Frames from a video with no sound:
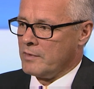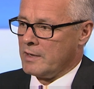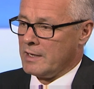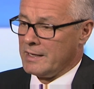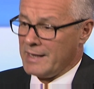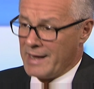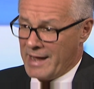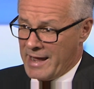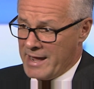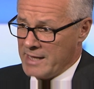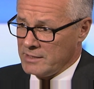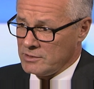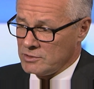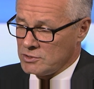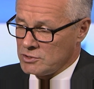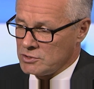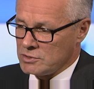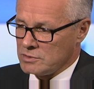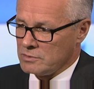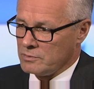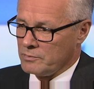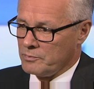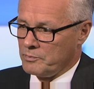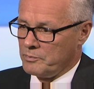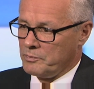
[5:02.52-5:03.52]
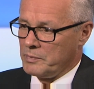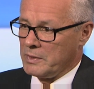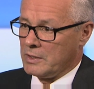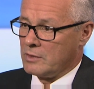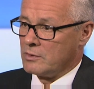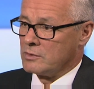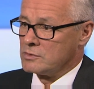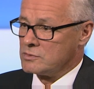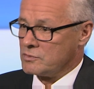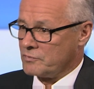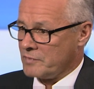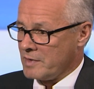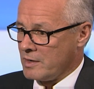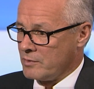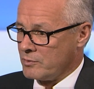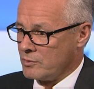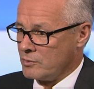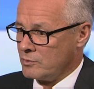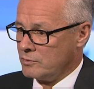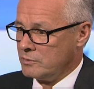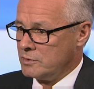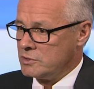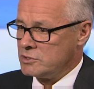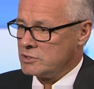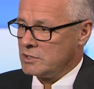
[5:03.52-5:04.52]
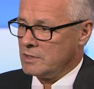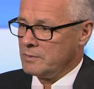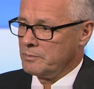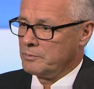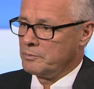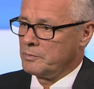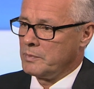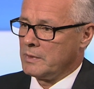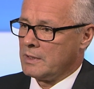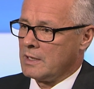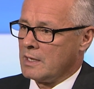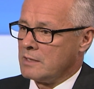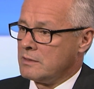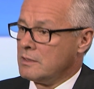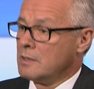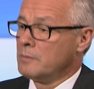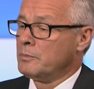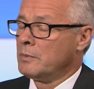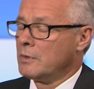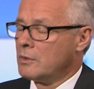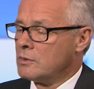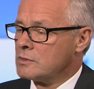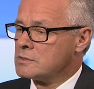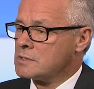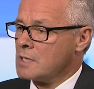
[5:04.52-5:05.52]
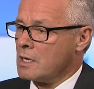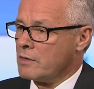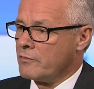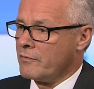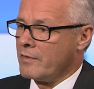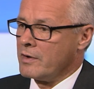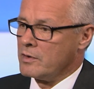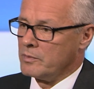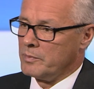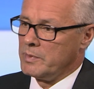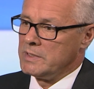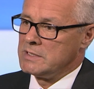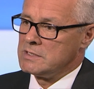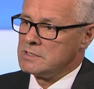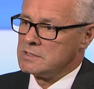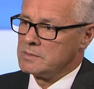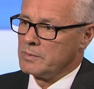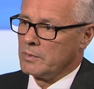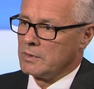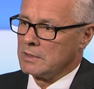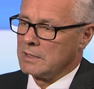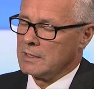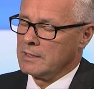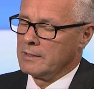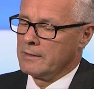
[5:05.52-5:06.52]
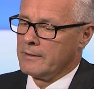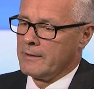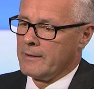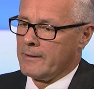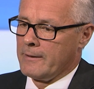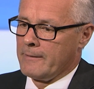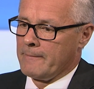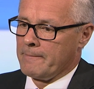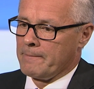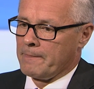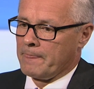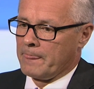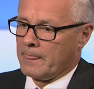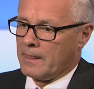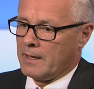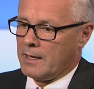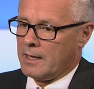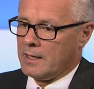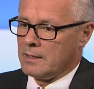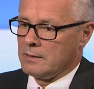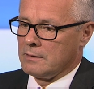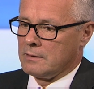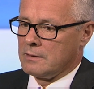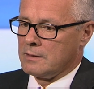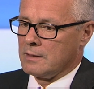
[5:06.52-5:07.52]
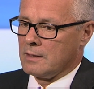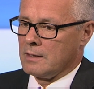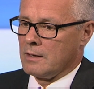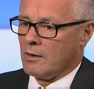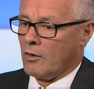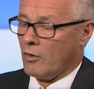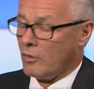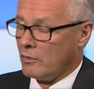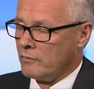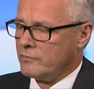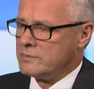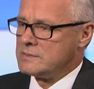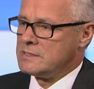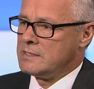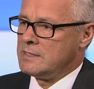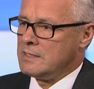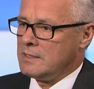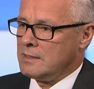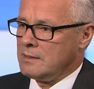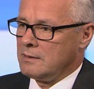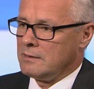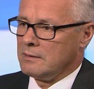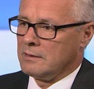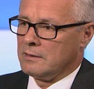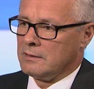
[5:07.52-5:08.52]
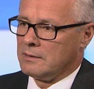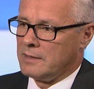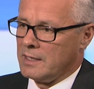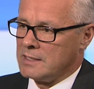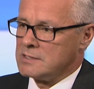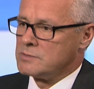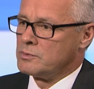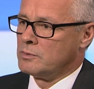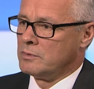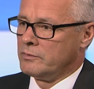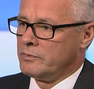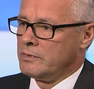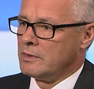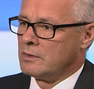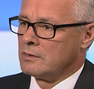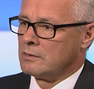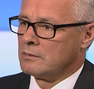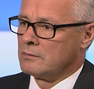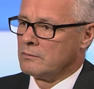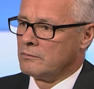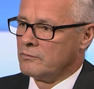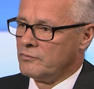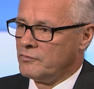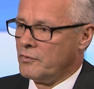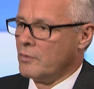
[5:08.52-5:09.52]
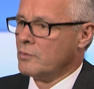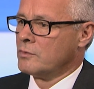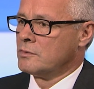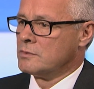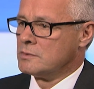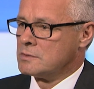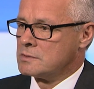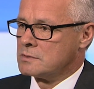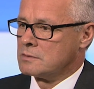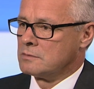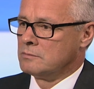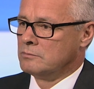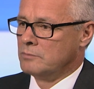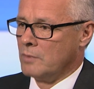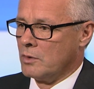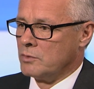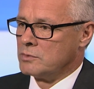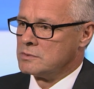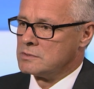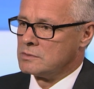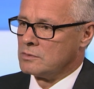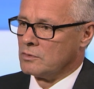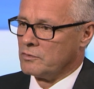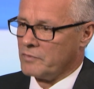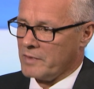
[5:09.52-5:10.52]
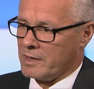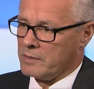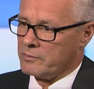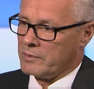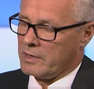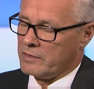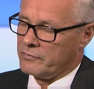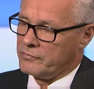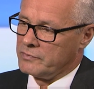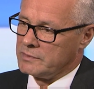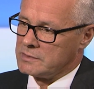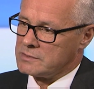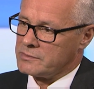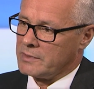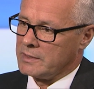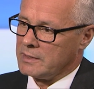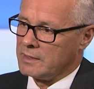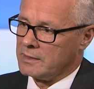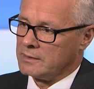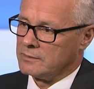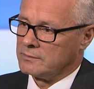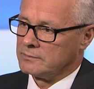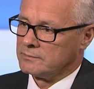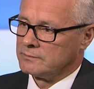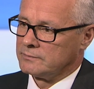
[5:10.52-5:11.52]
an edge because of our ownership, I think because of our business model. And obviously, that's where we are focused most of our efforts right now.